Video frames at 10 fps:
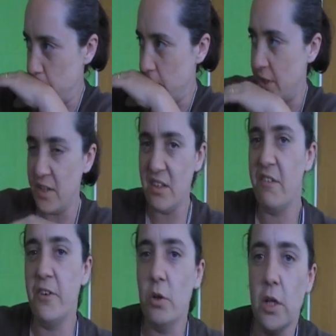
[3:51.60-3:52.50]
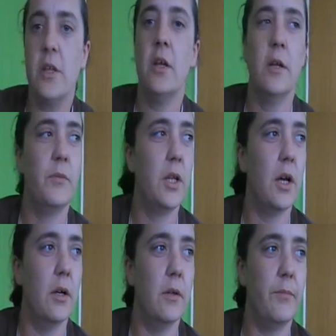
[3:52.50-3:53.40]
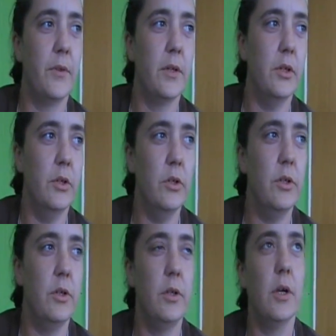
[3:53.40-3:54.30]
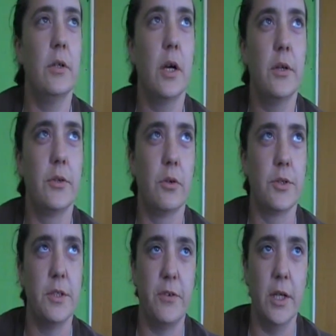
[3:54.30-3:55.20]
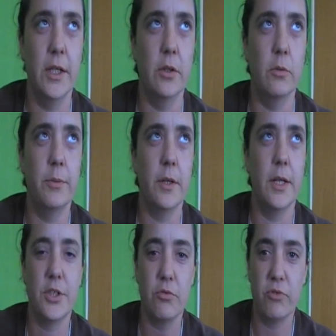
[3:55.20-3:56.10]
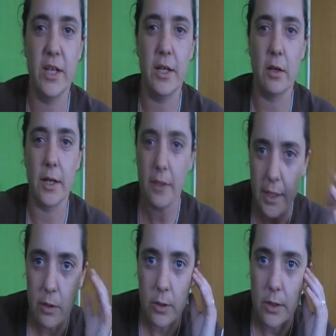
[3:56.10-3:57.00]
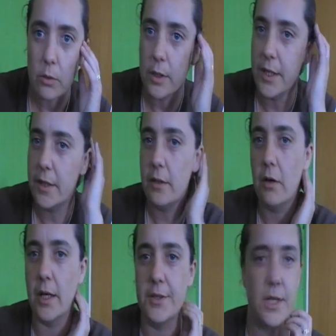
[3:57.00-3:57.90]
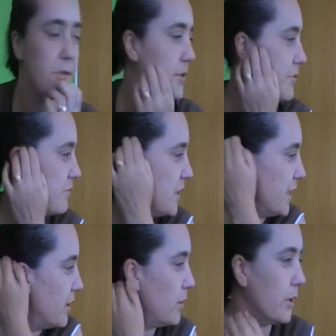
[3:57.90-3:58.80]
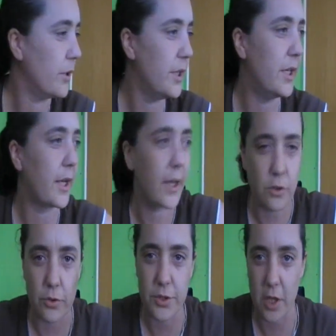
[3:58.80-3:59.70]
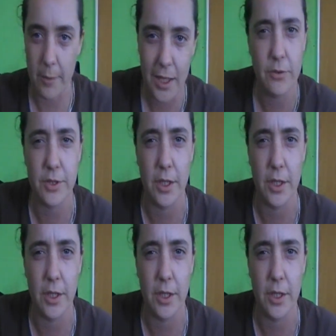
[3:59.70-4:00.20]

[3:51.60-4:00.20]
And you feel that, you know, you don't go to the doctors if you're ill unless you're really, like, ill. And then 9 out of 10 times if you're really ill, you need to get a doctor to come out to